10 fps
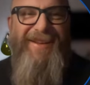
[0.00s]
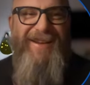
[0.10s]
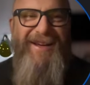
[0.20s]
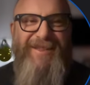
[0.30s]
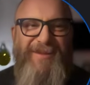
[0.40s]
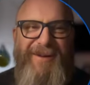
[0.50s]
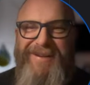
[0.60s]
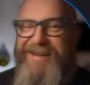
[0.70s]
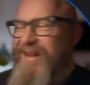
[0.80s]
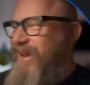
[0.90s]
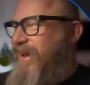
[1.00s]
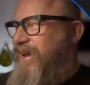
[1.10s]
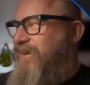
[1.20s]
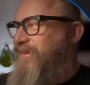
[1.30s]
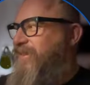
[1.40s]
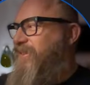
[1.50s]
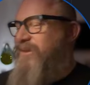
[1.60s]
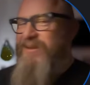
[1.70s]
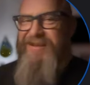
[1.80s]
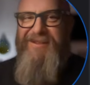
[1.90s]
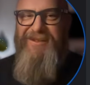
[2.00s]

in the next one how to